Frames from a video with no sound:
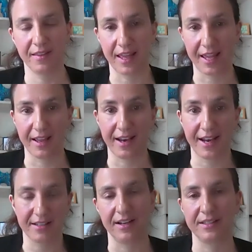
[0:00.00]
they are
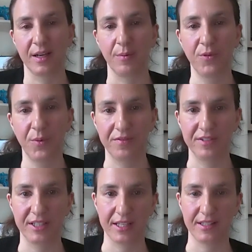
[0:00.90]
less likely to come forward for
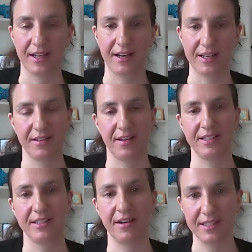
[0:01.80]
testing and less likely
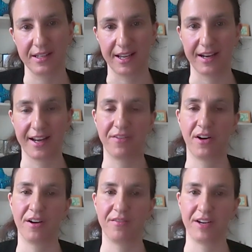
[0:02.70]
to isolate and have
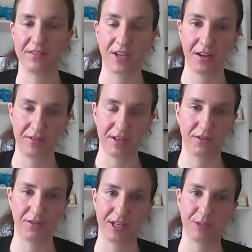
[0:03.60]
higher rates of COVID
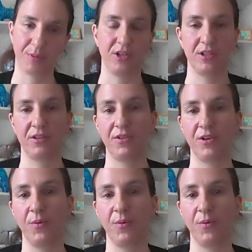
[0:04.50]
through exposure, through